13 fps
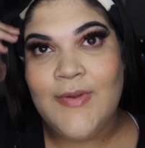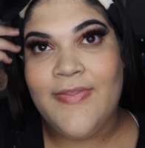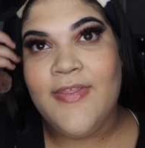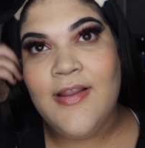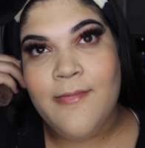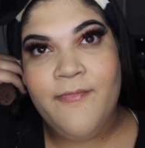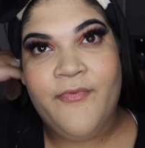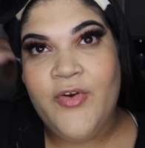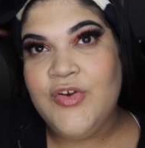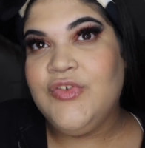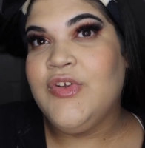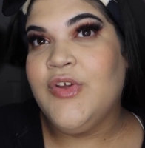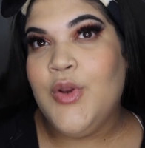I think I'm
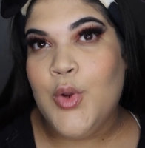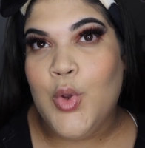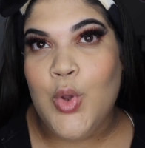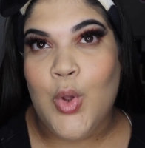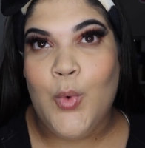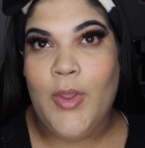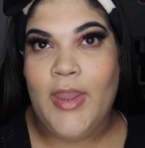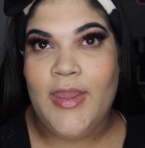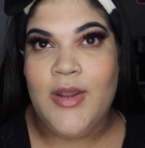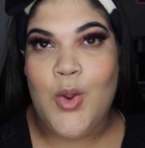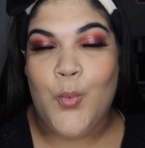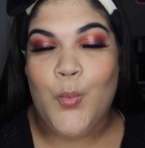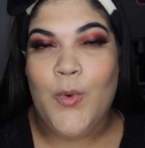first gonna go
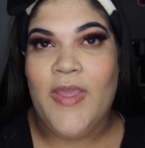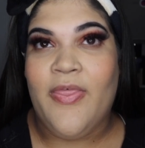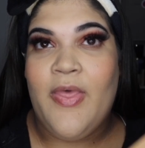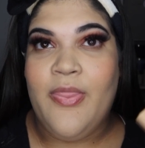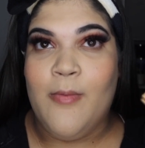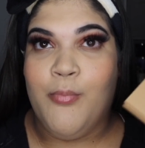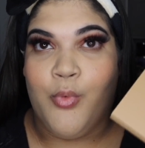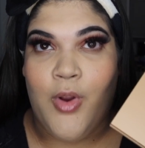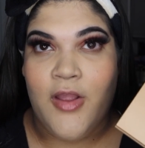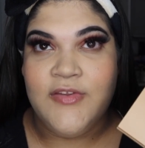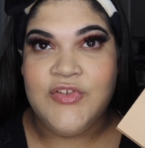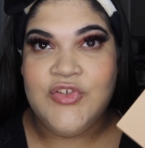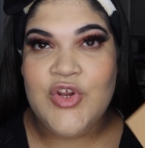in with the
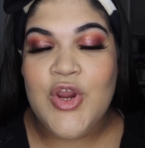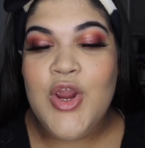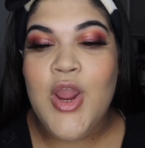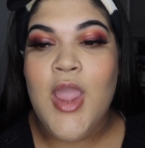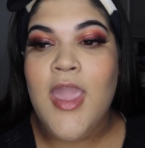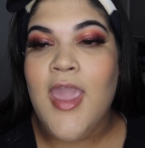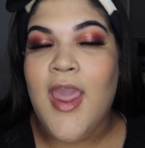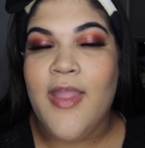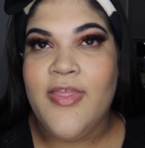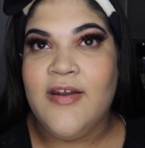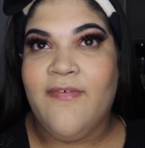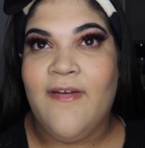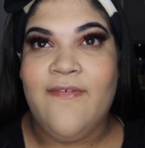bronzer, and
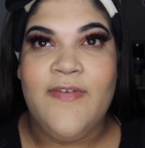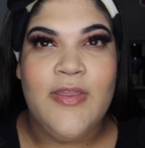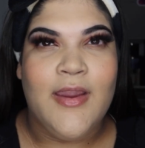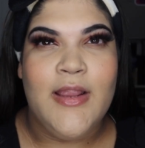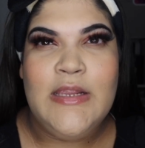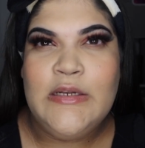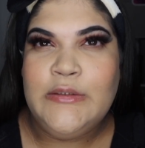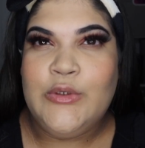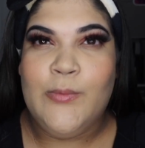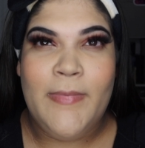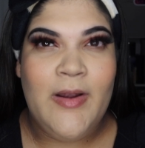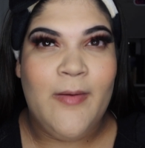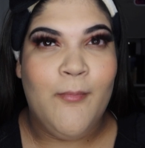then if I feel like I need a
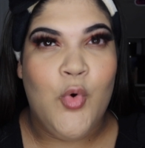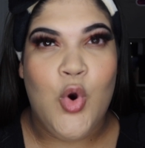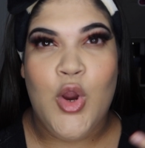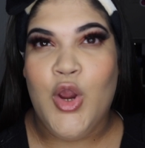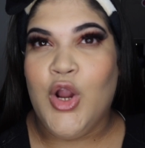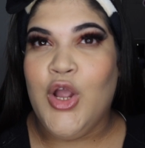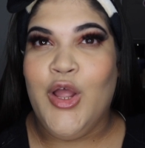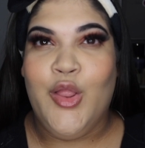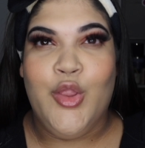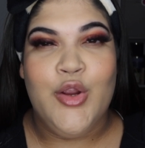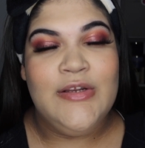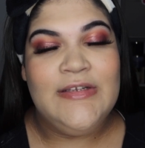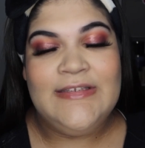little bit more
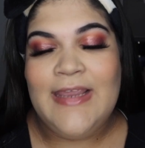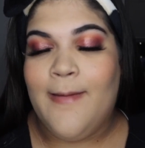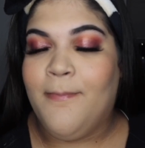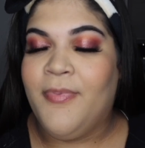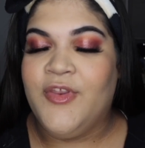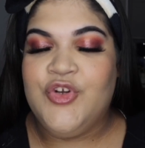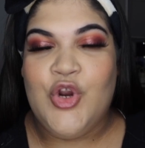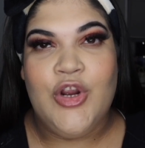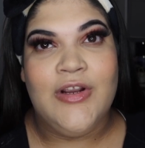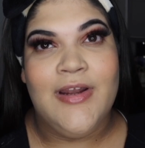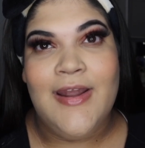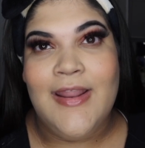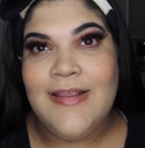color depth
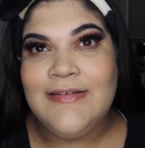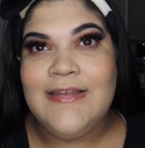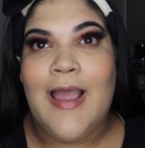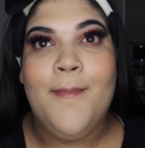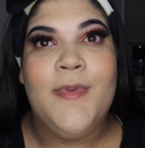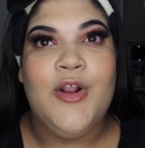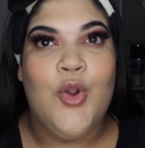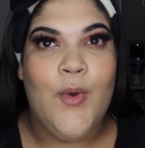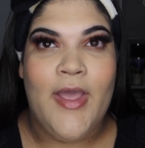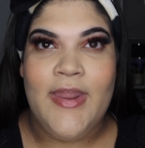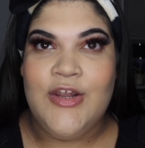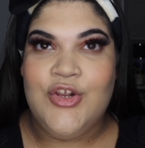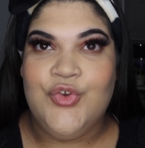darkness, I'm gonna go
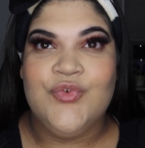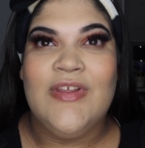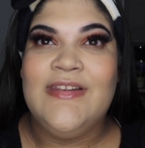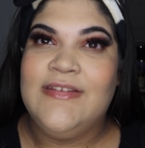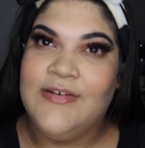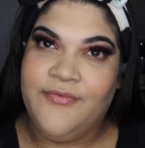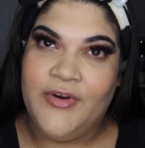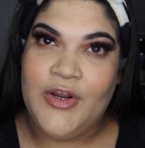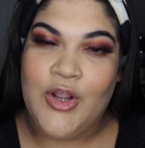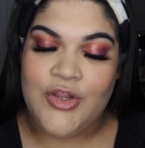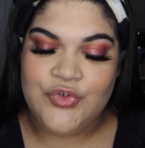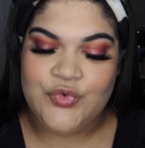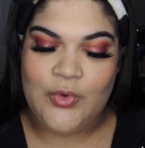ahead and use a different
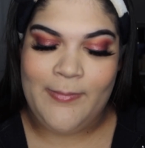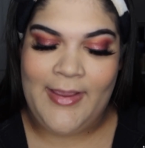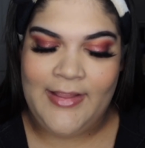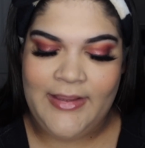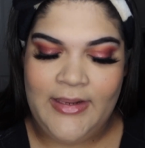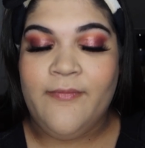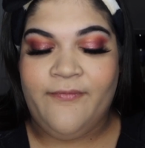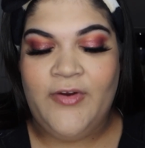contour palette.